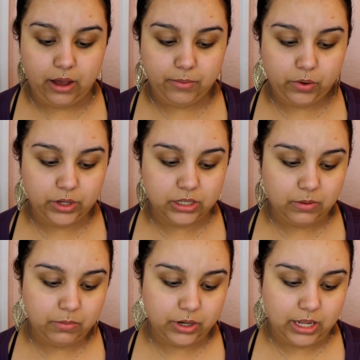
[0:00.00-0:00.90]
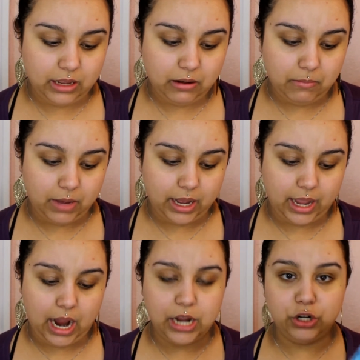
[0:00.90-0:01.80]
I'm going to be putting my
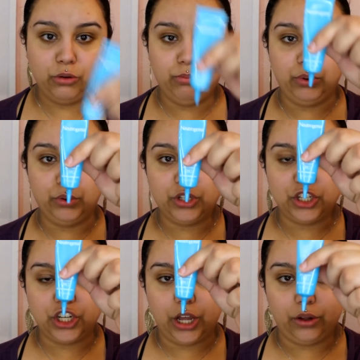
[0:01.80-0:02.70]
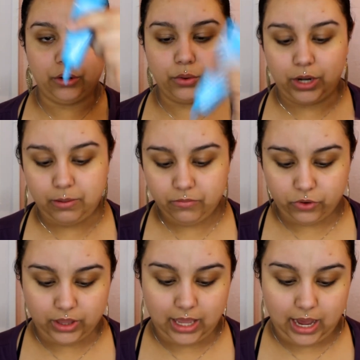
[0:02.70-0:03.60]
Hydro Boost Gel Cream for
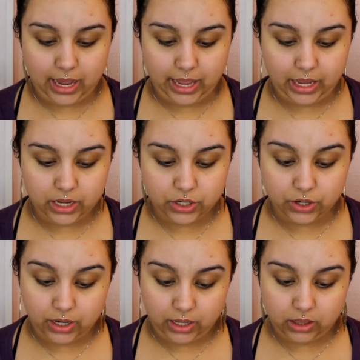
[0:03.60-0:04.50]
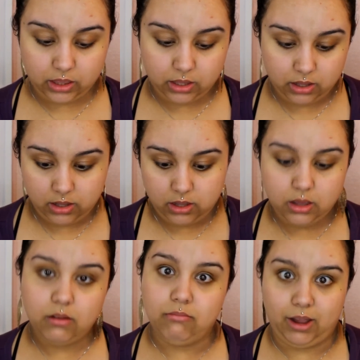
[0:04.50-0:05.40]
the eye
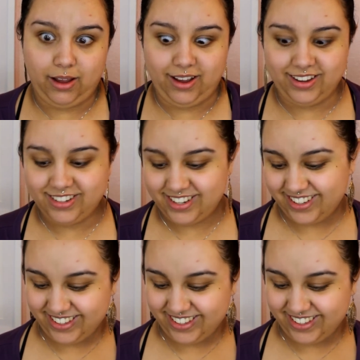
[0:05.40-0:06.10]
underneath my eyes.